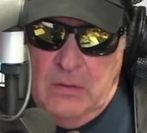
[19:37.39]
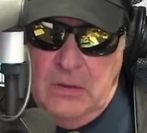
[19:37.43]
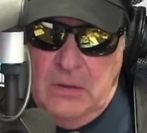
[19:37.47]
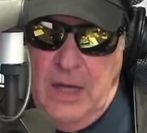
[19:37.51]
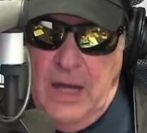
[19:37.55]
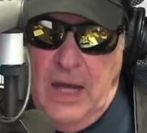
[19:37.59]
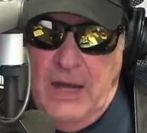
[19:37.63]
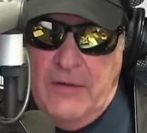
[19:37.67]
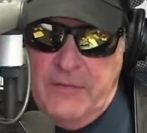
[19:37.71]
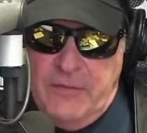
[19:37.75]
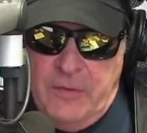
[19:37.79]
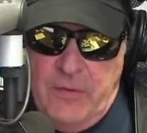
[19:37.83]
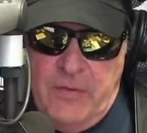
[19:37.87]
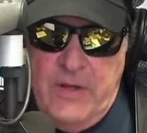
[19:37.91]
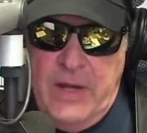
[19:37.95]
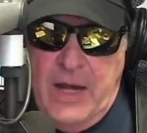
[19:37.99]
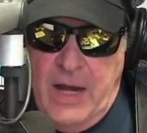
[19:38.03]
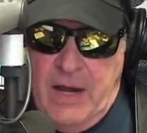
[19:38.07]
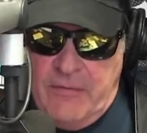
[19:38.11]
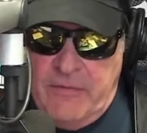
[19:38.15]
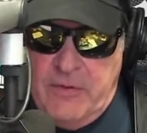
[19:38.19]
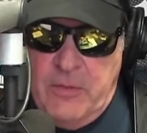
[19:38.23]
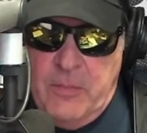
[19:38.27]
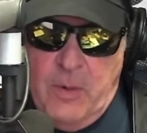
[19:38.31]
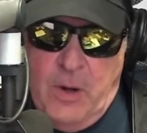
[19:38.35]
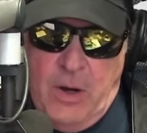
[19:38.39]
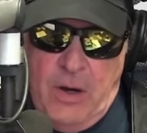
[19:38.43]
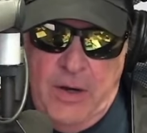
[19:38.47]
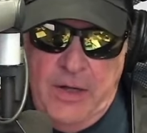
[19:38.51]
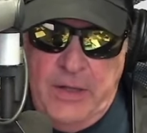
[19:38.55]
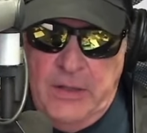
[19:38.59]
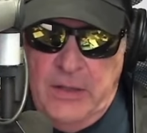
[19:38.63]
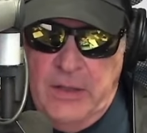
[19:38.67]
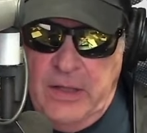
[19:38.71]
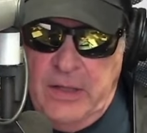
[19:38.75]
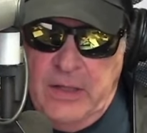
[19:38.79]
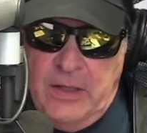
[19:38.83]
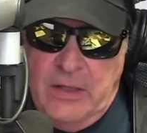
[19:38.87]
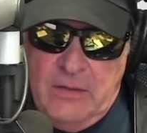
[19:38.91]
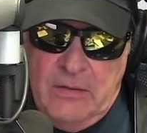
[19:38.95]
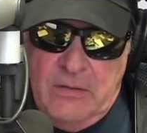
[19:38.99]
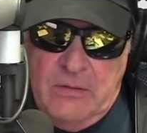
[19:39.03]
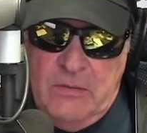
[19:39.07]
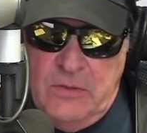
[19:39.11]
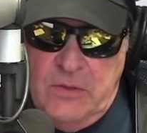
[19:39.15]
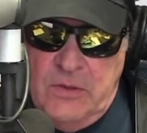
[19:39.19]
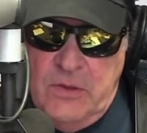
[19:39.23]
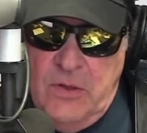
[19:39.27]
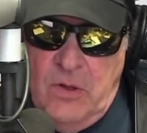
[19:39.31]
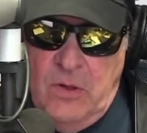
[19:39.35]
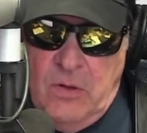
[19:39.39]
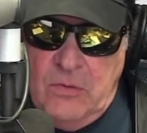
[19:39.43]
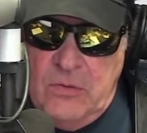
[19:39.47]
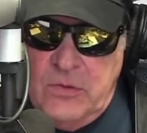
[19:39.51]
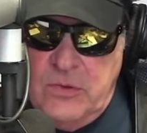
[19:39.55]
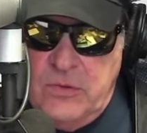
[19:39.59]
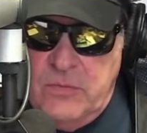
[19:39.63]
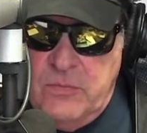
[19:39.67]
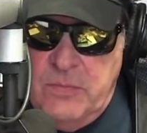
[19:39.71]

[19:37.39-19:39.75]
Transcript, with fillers: after the after party, like at, you know,